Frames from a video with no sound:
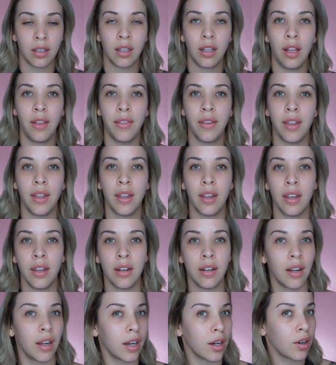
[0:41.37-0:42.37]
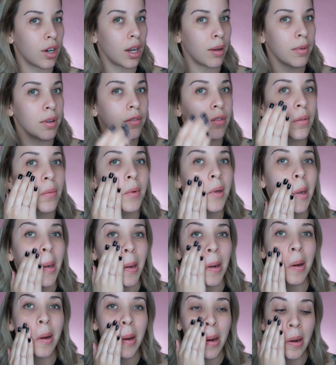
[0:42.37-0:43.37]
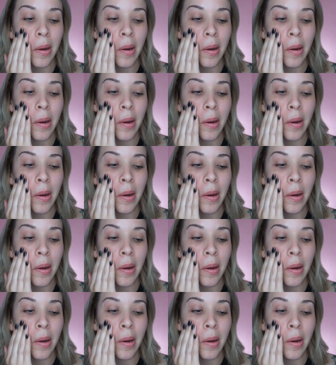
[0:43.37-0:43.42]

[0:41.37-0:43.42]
And then I grab it from here.